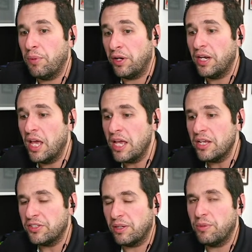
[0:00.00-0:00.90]
but
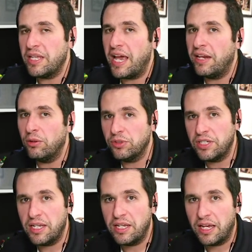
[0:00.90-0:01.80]
some of the
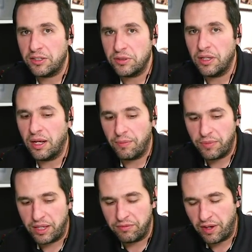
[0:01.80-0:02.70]
NOC
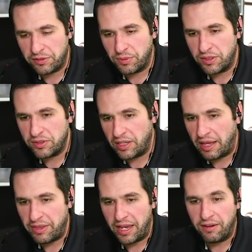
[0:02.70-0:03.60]
um, investments
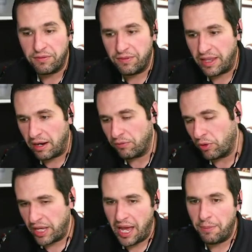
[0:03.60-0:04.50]
that have that have
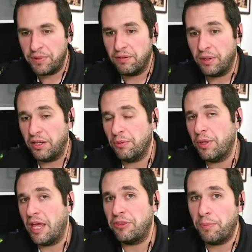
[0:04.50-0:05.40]
already happened have been
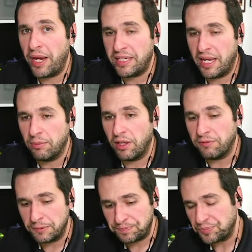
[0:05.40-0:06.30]
at the petchem
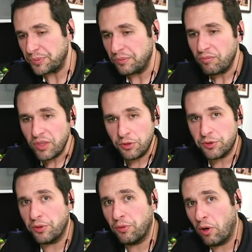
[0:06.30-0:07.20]
level
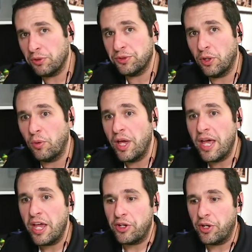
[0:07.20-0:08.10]
so they're also,
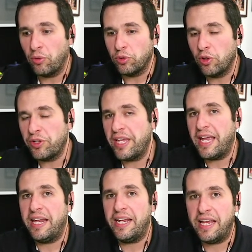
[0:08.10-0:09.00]
you know,
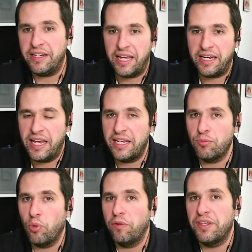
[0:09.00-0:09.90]
looking at and, and
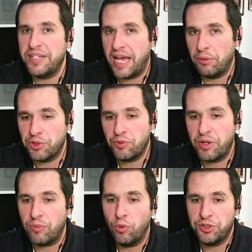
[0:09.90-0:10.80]
hitting more of the
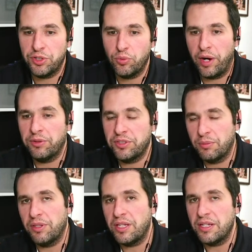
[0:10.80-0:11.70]
downstream, which is where
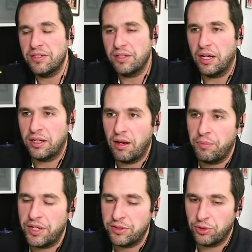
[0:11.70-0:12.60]
some of these uh,
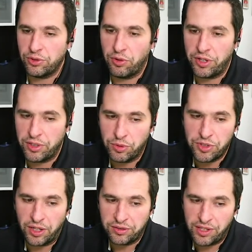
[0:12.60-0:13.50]
companies are starting to
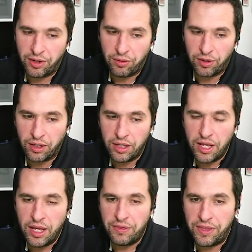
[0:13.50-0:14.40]
adjust their uh,
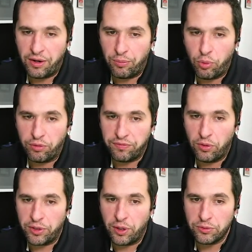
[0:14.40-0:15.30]
their
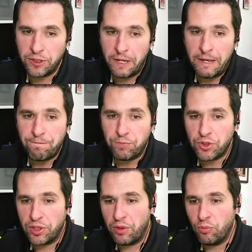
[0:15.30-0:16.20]
portfolios.
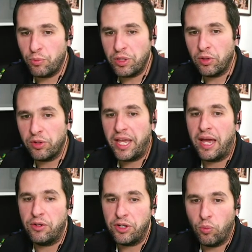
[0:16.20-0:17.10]
So then when we look
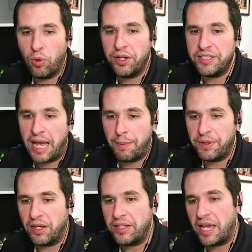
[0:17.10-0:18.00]
at, you know, what is
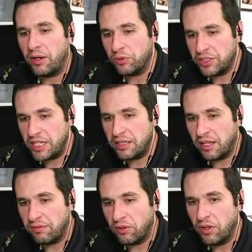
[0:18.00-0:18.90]
happening on the NOC
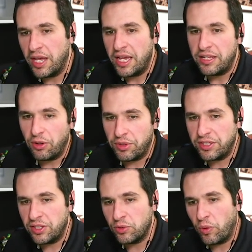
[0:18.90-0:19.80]
level, you know,
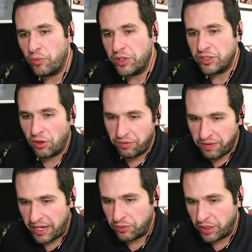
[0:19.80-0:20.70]
this is when we start
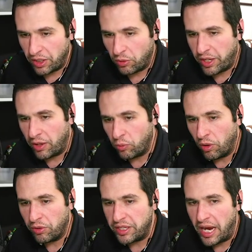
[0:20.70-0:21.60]
factoring in, okay,
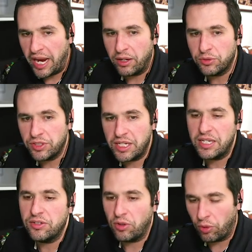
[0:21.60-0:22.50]
well, the
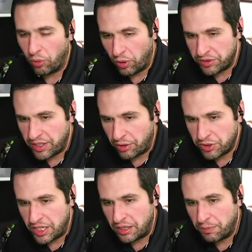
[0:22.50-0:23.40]
IOCs are the ones that are
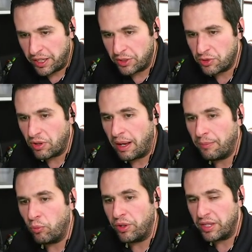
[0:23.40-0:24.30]
seeing the biggest
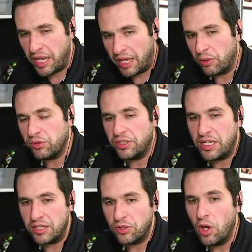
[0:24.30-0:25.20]
drop where the
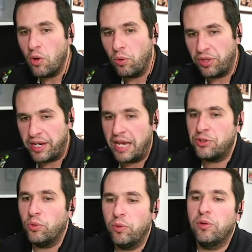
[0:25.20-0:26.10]
NOCs or the
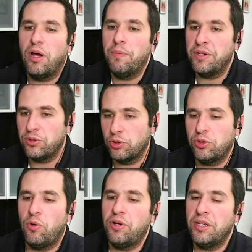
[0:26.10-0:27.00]
national oil companies are
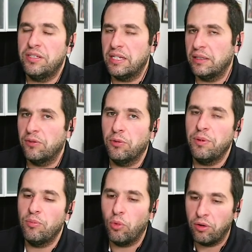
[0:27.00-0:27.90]
starting to see a little
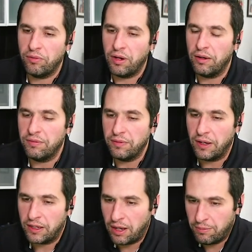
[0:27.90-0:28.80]
bit more of
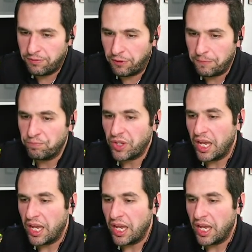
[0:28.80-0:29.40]
uh, comfort